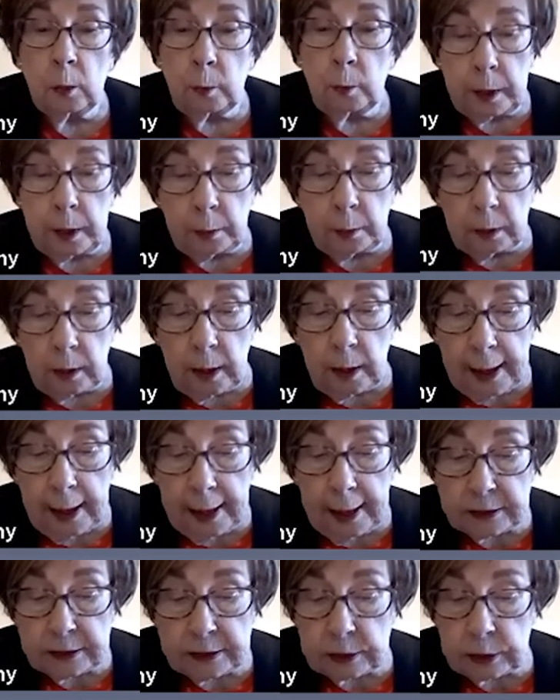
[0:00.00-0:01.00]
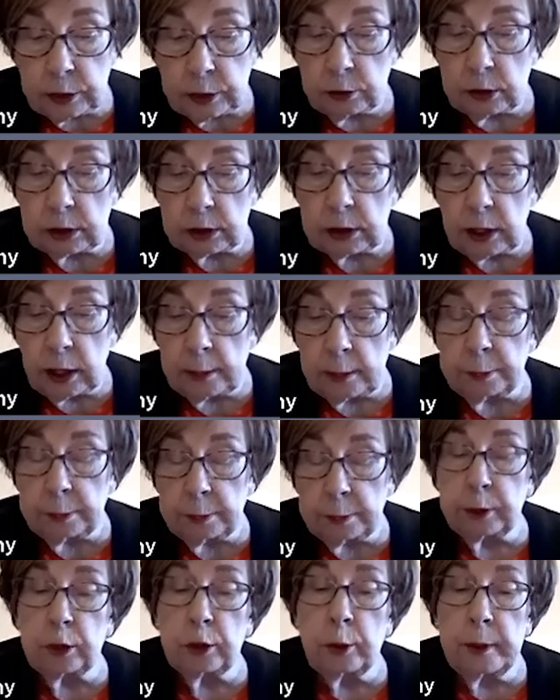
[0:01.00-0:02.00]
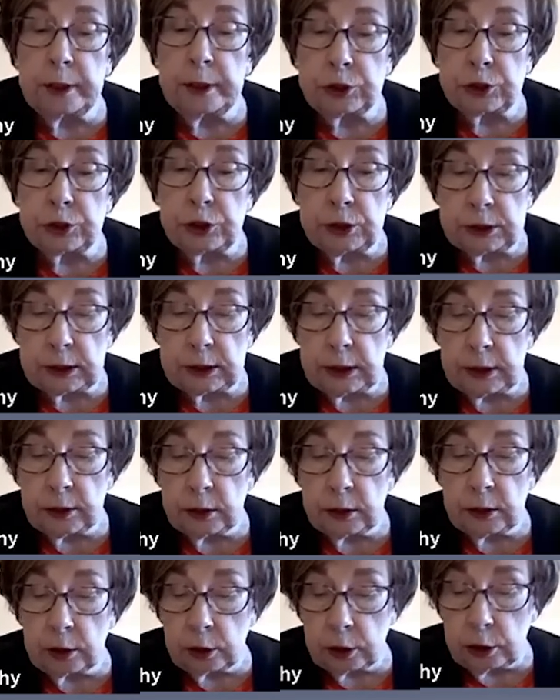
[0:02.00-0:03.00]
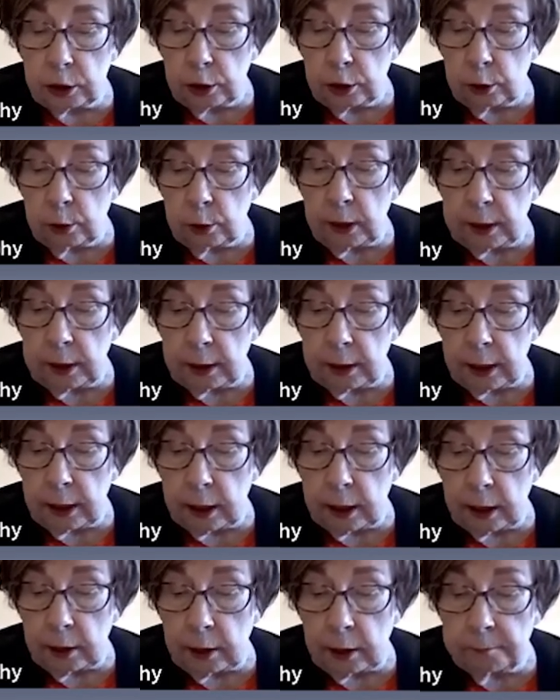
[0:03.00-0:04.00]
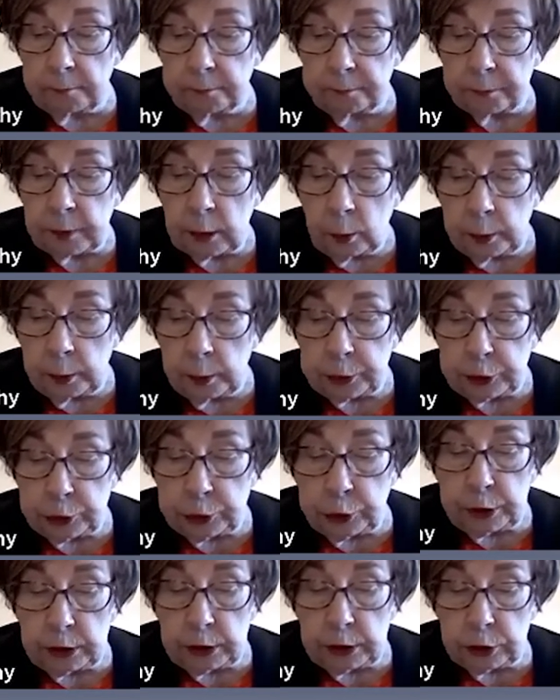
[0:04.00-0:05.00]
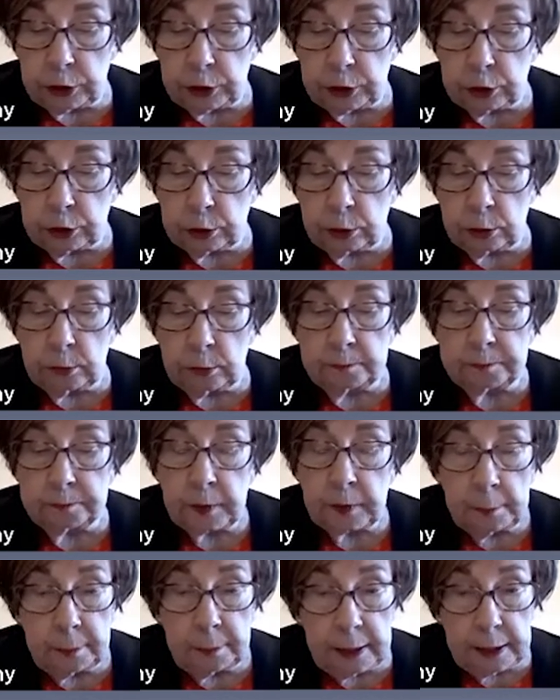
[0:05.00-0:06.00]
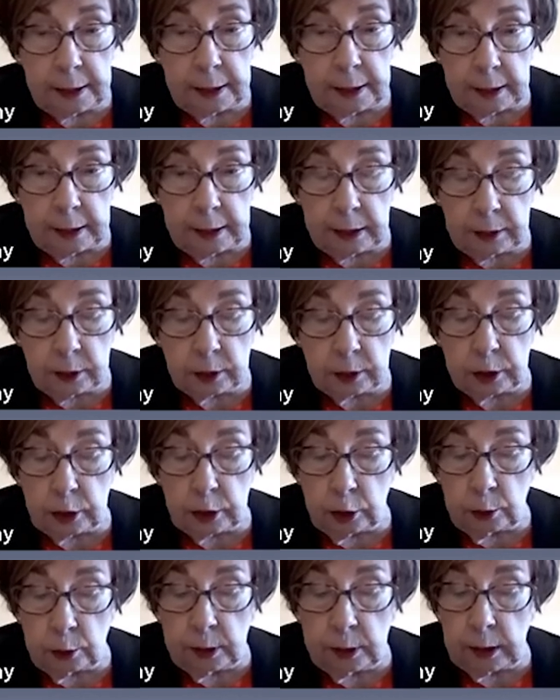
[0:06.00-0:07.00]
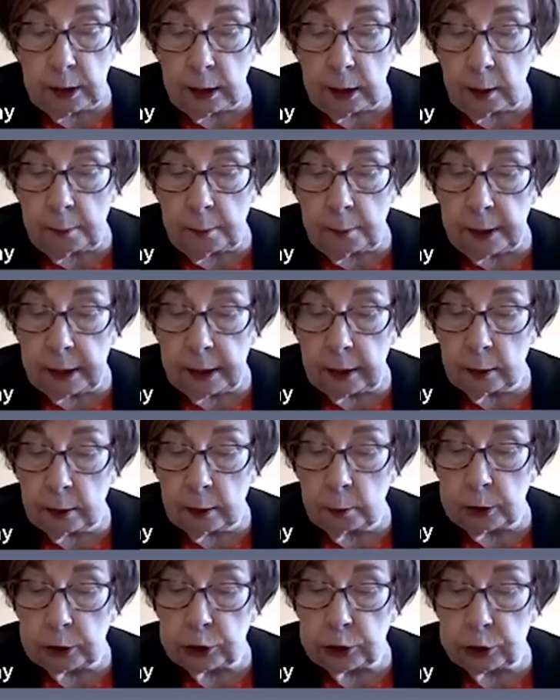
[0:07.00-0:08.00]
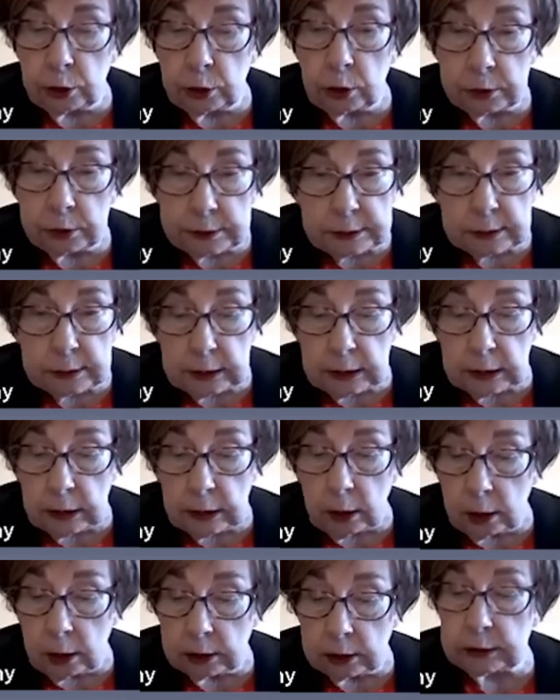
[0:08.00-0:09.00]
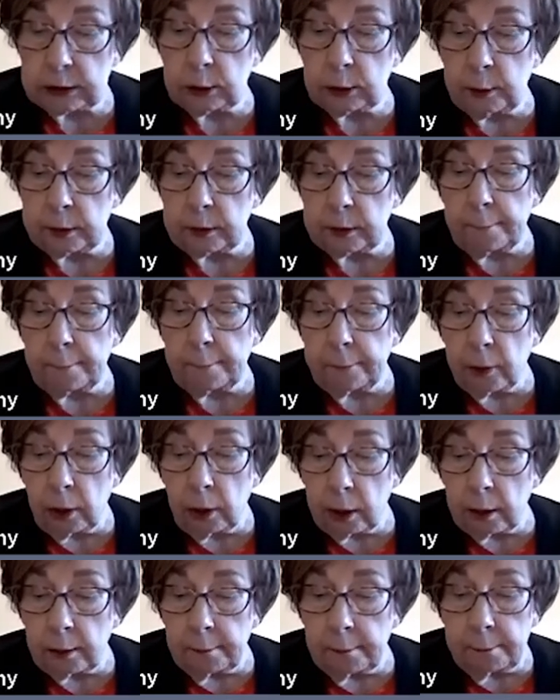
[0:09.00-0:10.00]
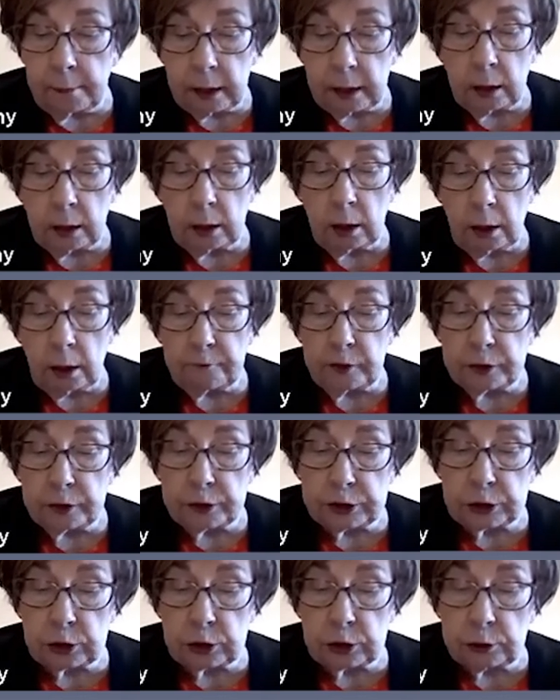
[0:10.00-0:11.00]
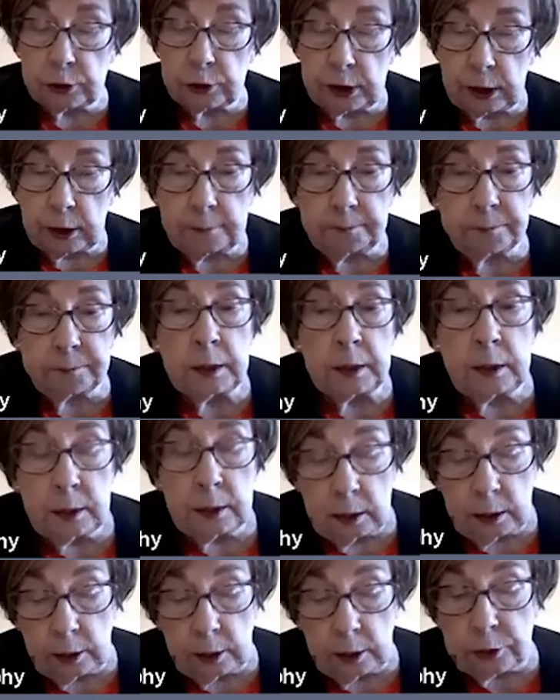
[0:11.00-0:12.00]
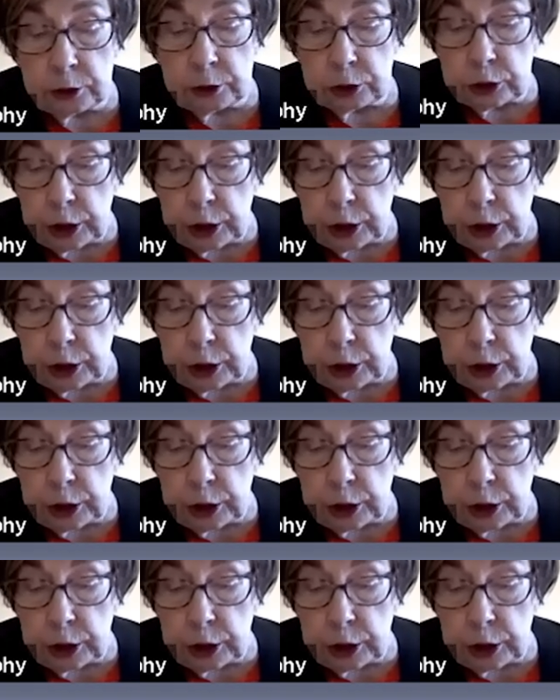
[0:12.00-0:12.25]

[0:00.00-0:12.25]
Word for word: we will ask you to type your questions in the Q&A, which you can do by hitting the Q&A button, which you'll see also at the bottom middle of your screen near the